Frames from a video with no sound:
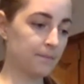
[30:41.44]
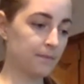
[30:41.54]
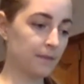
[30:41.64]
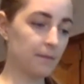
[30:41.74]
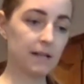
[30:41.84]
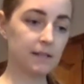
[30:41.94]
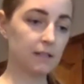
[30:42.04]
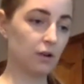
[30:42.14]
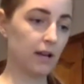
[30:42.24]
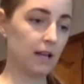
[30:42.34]
Because it's
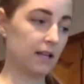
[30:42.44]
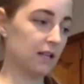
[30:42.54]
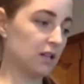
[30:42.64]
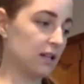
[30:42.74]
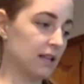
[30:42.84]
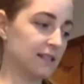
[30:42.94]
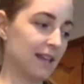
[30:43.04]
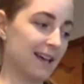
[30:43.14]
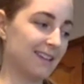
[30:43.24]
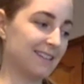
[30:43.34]
great. It gets
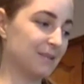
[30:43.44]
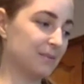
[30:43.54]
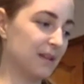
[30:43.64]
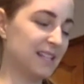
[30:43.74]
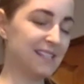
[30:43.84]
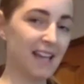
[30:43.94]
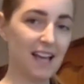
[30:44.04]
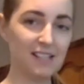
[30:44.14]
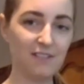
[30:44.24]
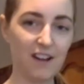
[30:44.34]
that sweet,
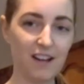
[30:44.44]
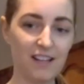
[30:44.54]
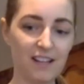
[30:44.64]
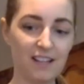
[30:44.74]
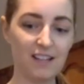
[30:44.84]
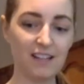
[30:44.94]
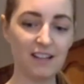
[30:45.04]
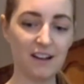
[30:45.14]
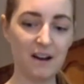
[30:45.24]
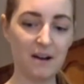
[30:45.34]
satisfying
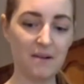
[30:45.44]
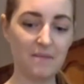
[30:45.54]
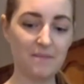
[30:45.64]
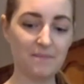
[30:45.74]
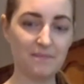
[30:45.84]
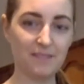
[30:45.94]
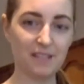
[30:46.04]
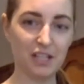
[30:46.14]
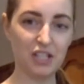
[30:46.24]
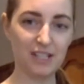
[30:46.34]

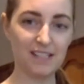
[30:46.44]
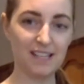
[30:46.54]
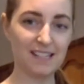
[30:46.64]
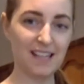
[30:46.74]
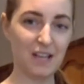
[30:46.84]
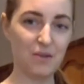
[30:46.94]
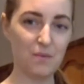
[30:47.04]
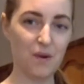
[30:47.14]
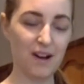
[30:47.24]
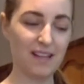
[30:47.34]
deliciousness that you
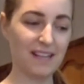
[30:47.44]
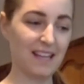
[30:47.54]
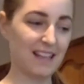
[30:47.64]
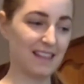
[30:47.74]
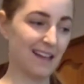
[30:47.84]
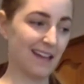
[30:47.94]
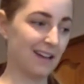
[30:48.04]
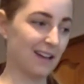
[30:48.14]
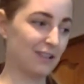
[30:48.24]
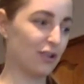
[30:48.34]
want in like
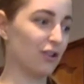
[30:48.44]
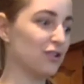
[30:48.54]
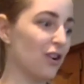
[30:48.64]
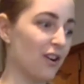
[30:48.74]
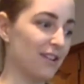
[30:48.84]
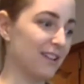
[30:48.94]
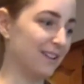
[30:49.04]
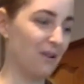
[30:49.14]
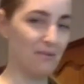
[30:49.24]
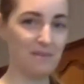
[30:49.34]
a dark chocolate
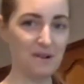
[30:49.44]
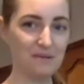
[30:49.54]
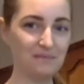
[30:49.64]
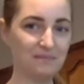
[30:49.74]
oatmeal,